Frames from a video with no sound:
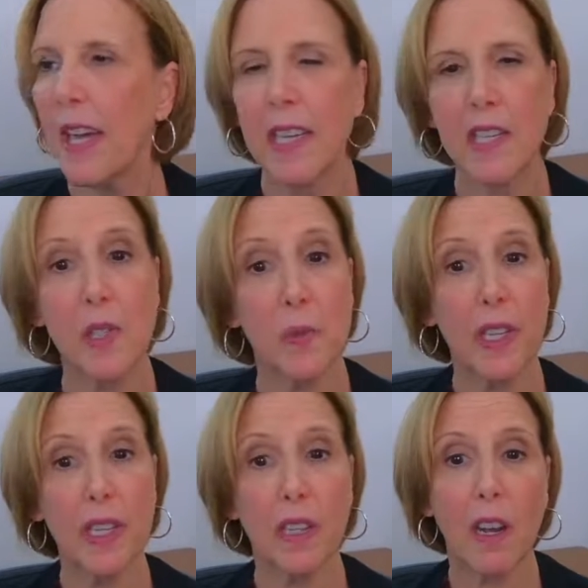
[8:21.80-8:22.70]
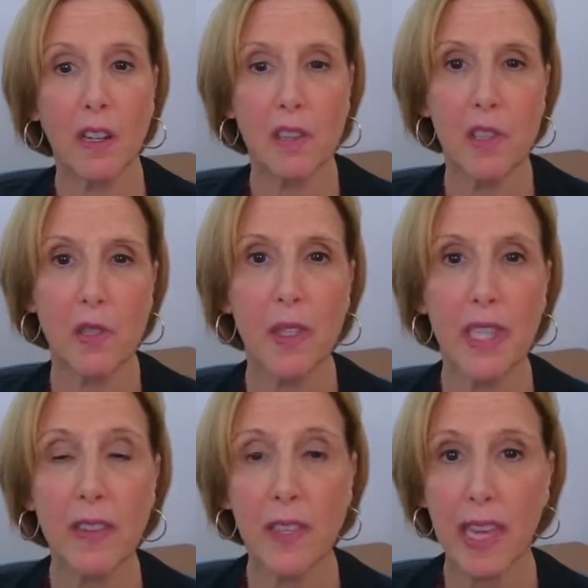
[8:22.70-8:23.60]
As we are
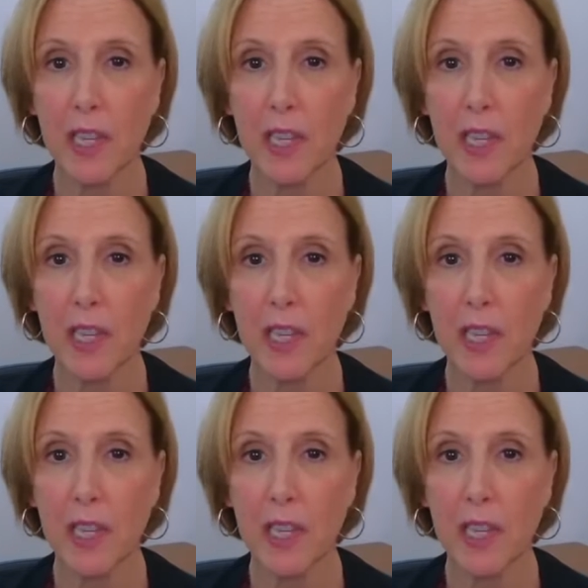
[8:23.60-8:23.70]
doing the